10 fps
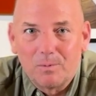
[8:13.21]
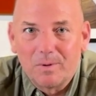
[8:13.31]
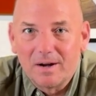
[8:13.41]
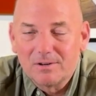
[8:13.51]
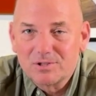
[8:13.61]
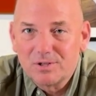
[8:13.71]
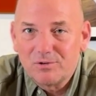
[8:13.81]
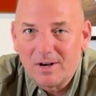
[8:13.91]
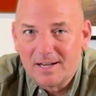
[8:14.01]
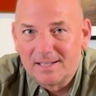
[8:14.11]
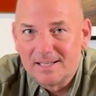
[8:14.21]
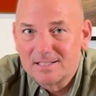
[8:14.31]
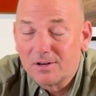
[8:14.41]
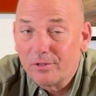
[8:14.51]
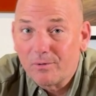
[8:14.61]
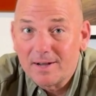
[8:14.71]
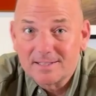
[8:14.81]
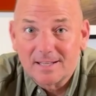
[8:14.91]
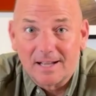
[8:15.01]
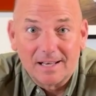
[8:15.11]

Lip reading: Where's the drain? Is it on the right side,